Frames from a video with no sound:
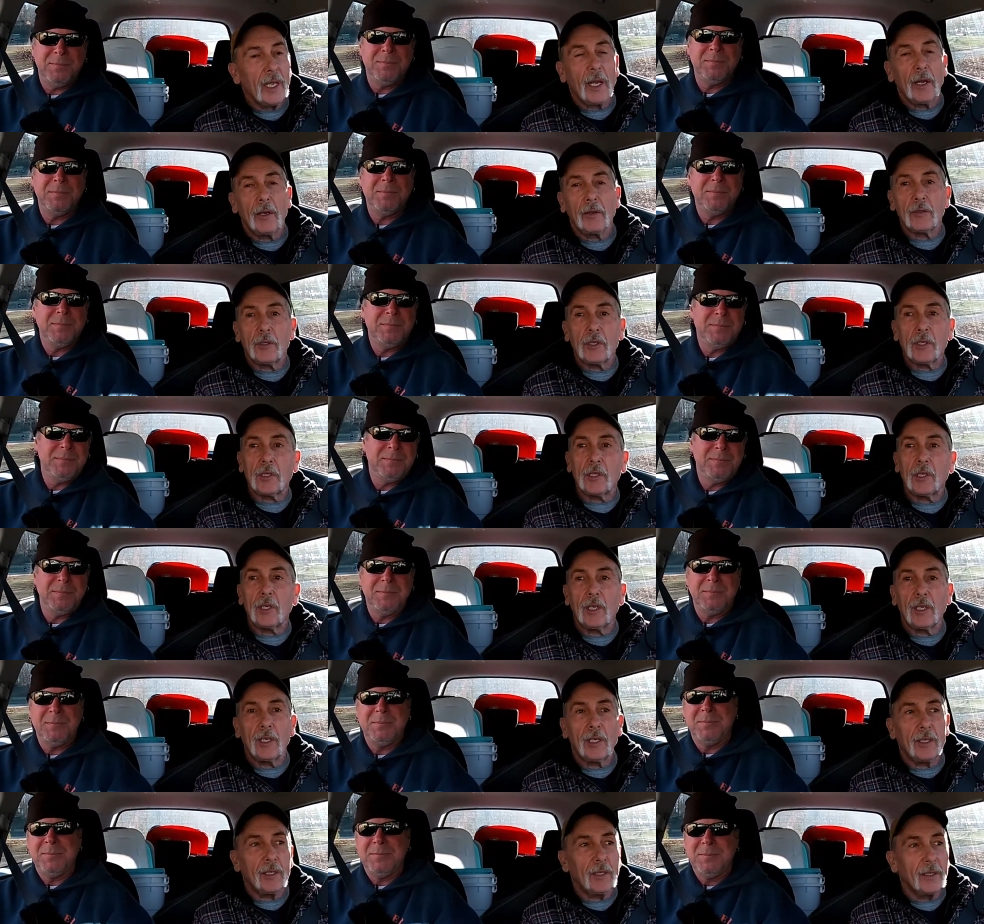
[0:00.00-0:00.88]
Speaker 1: lounge
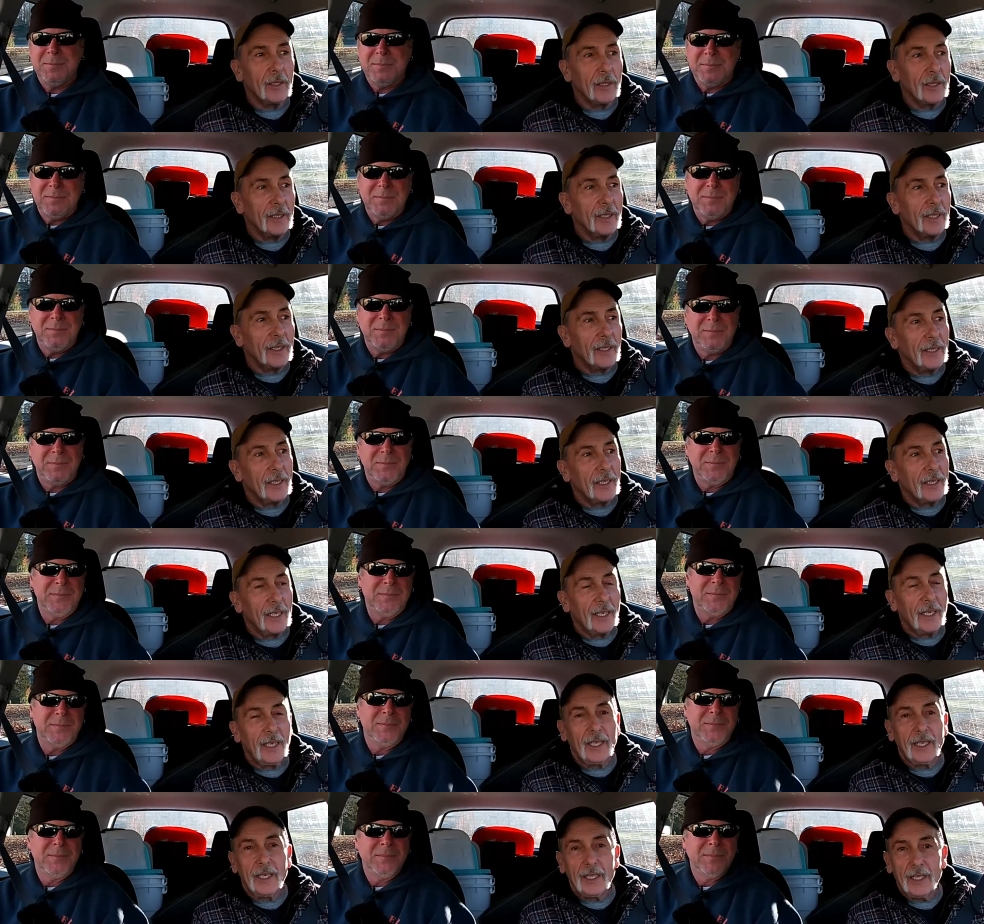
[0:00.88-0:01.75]
chair,
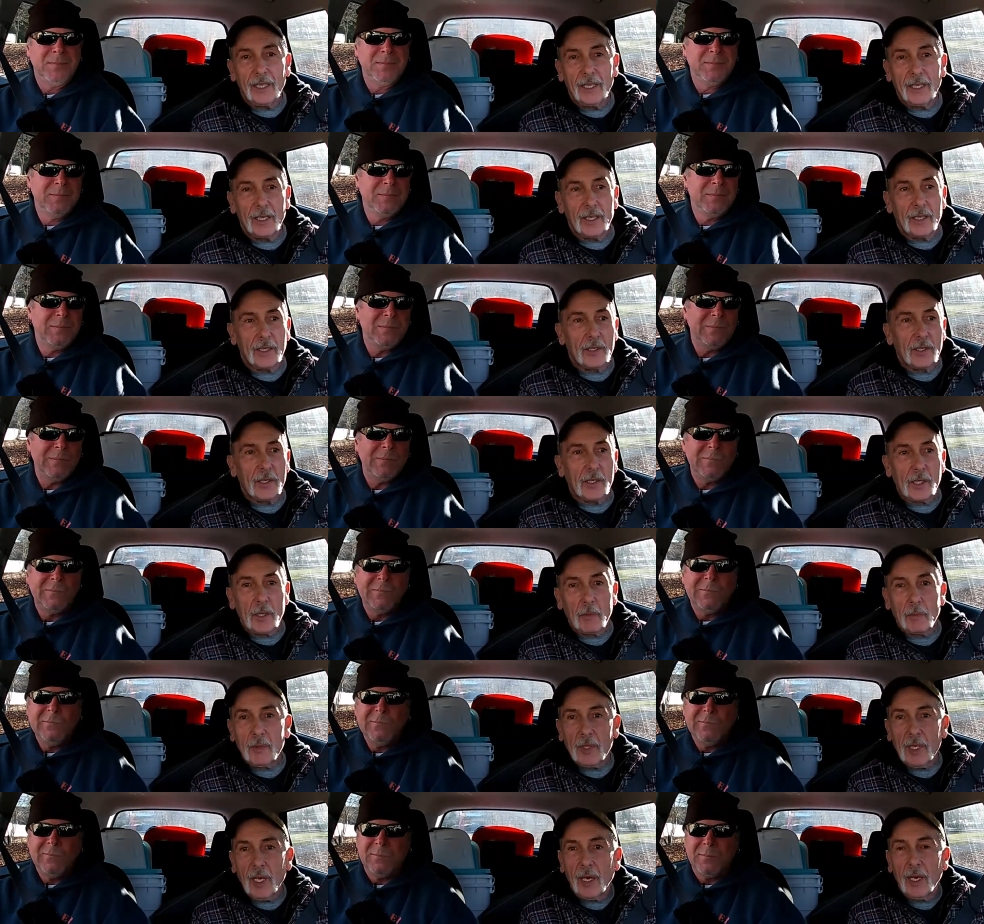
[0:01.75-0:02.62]
and he uh,
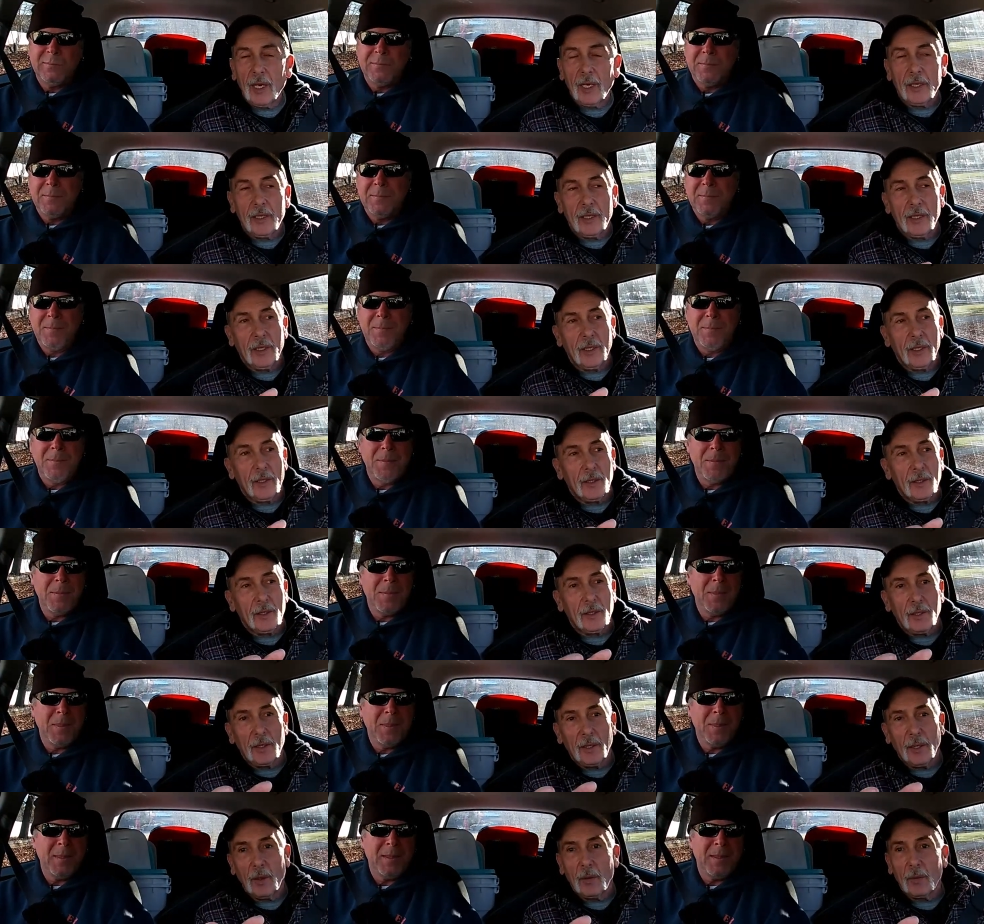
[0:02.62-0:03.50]
zip tied
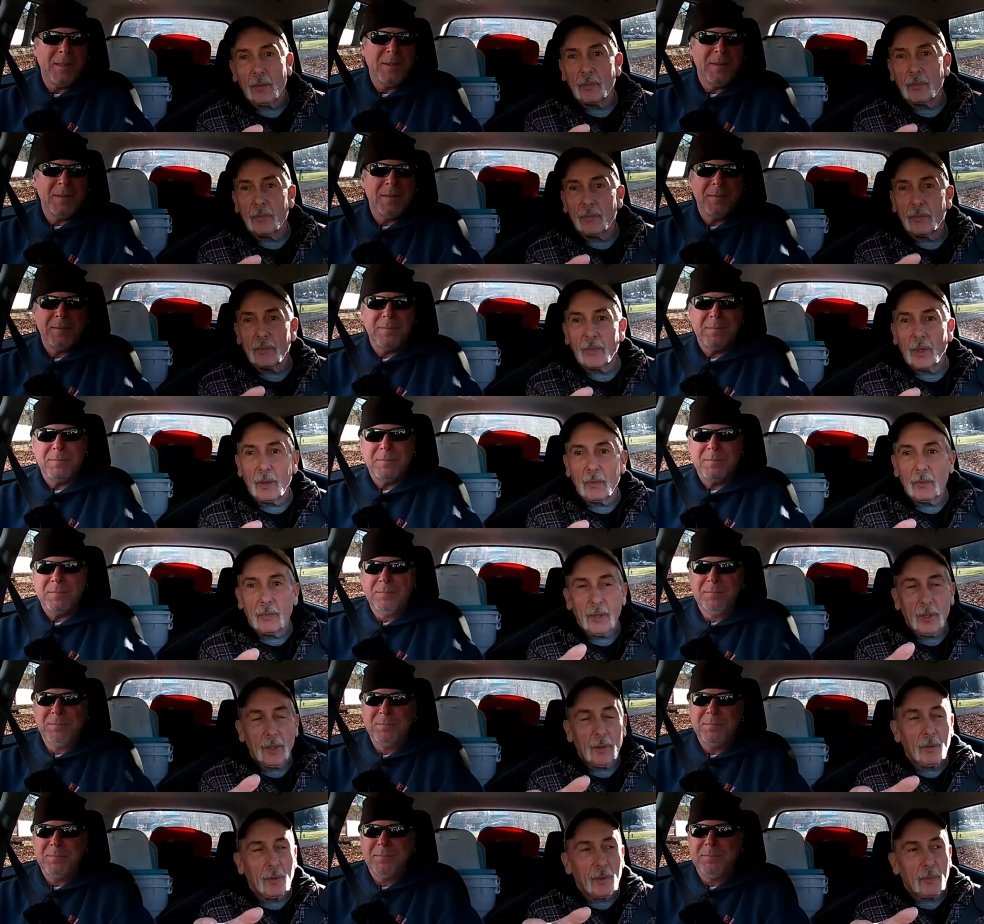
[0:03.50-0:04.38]
a, a, a
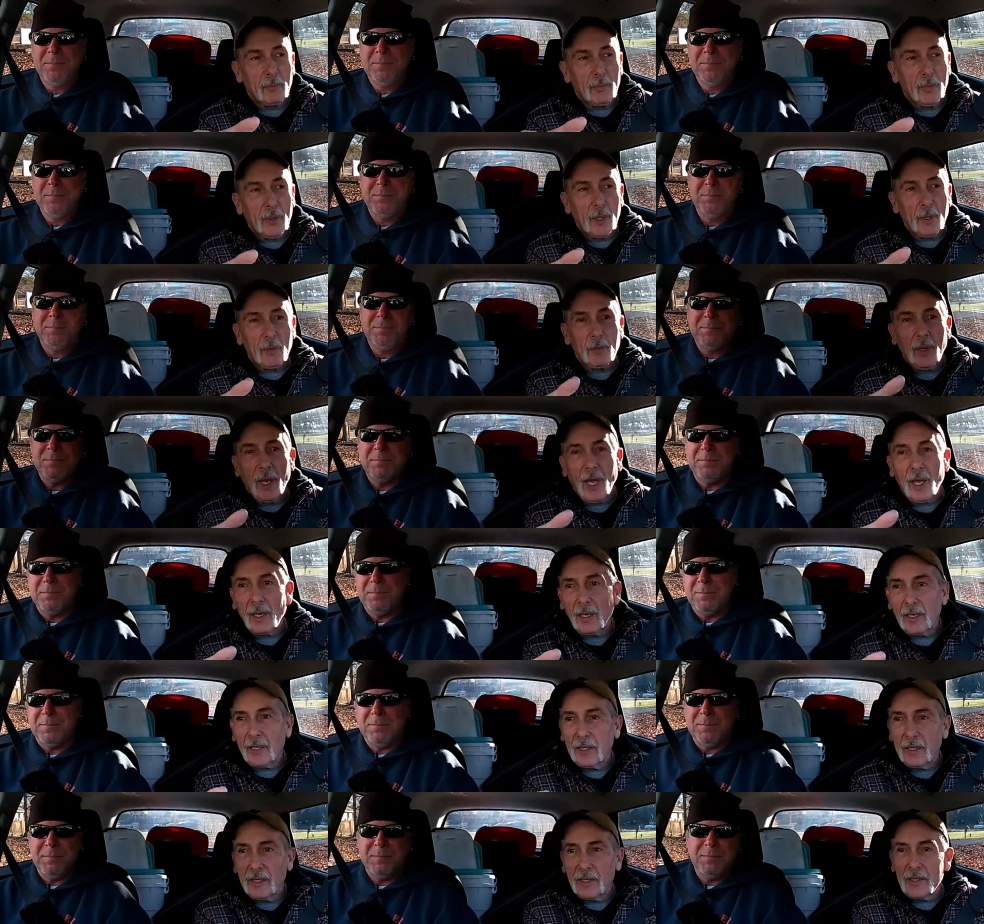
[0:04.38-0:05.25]
beer a beer
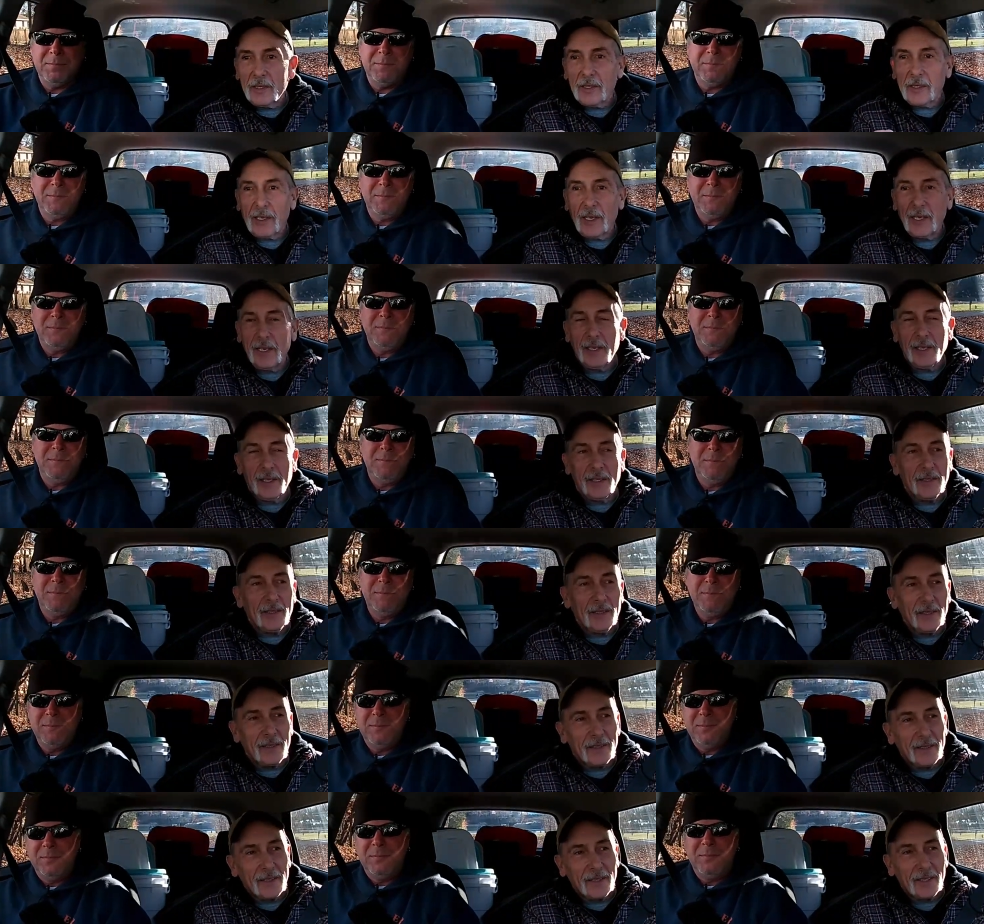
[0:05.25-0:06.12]
bottle in his
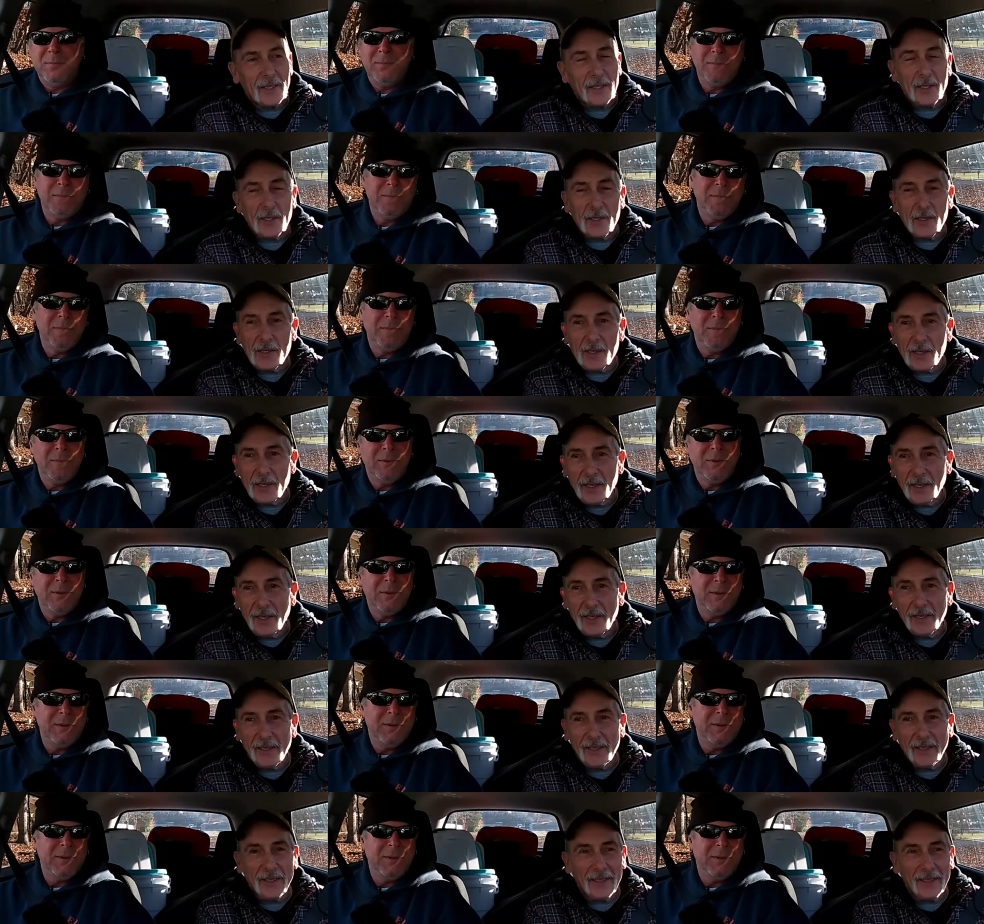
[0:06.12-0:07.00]
hand in his uh,